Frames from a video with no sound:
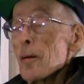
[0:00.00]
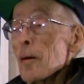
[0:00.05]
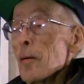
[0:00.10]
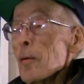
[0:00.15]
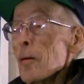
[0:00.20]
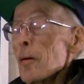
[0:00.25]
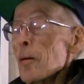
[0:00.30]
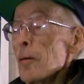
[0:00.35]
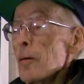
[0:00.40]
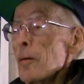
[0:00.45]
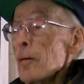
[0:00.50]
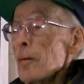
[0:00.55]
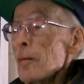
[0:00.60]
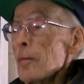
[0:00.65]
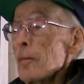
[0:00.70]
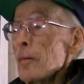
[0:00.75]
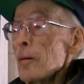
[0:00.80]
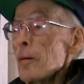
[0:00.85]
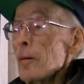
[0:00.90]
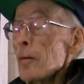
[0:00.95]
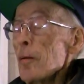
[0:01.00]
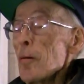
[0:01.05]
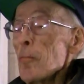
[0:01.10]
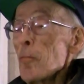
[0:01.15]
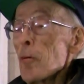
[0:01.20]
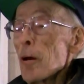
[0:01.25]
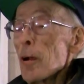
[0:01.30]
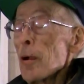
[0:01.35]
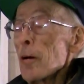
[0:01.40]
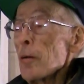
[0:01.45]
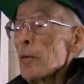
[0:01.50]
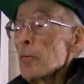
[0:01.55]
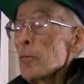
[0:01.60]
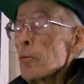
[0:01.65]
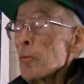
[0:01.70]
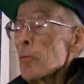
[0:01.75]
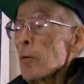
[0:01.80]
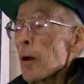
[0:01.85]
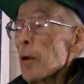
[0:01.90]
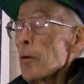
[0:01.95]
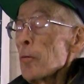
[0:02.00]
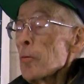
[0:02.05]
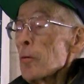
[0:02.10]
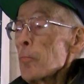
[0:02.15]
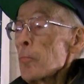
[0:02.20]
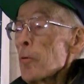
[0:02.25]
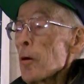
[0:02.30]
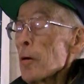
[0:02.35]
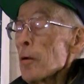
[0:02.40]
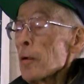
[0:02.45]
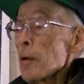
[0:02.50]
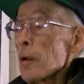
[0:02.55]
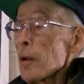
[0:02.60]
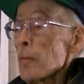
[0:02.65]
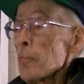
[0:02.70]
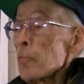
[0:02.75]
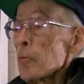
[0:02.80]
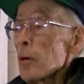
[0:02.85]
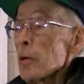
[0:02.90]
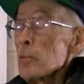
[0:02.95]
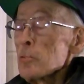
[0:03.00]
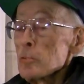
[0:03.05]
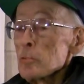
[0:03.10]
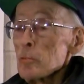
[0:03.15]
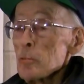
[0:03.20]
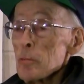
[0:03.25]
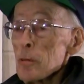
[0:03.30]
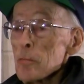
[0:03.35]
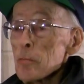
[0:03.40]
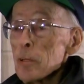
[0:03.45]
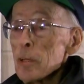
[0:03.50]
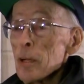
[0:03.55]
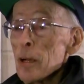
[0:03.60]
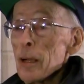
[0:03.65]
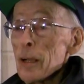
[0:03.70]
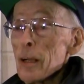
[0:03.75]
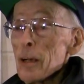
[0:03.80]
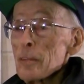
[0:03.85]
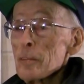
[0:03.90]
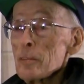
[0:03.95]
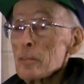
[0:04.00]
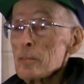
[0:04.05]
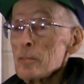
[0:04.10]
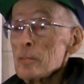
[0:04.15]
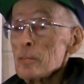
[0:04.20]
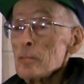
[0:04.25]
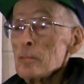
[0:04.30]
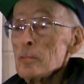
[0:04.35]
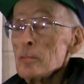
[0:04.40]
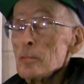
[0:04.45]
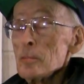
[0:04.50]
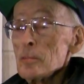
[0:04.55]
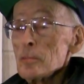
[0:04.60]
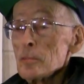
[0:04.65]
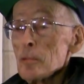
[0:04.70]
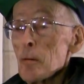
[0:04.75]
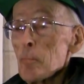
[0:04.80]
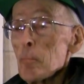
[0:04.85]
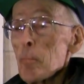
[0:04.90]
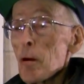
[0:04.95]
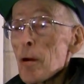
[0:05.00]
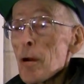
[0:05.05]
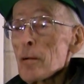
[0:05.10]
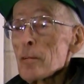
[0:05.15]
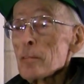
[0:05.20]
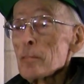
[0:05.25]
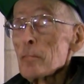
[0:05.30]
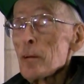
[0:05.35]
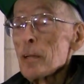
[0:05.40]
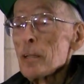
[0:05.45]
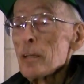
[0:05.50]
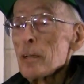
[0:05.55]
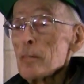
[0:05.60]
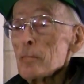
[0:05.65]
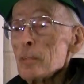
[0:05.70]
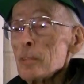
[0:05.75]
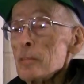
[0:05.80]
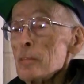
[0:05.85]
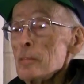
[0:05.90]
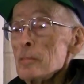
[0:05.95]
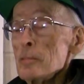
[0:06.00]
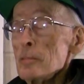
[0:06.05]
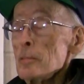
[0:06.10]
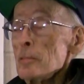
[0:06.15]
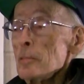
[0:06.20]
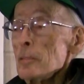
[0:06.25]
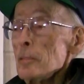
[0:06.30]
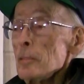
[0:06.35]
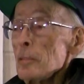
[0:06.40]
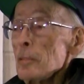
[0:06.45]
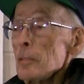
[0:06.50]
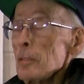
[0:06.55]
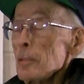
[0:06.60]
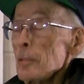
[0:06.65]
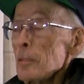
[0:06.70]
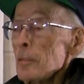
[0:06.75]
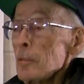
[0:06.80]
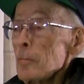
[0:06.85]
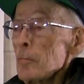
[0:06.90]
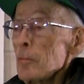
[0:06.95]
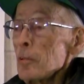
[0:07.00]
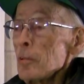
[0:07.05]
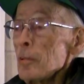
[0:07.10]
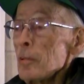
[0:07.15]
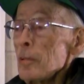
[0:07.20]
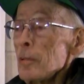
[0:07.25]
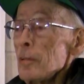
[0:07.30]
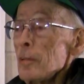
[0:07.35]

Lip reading: Oh, no. No more. I don't go partying anymore. I used to go every night out to some bars and like that, but no more.